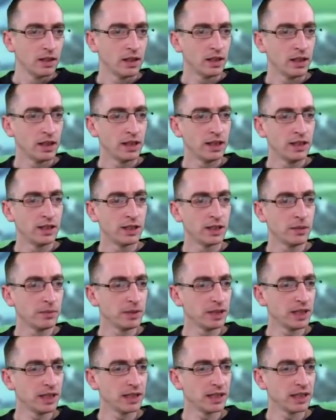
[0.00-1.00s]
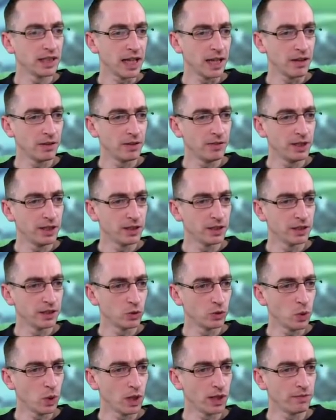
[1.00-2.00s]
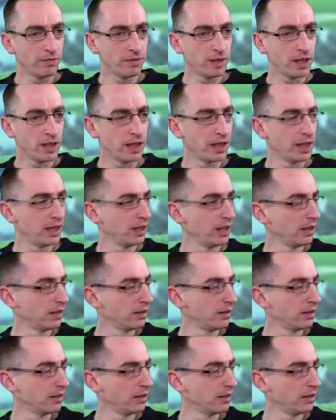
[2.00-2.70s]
In terms of this account, if it doesn't qualify, it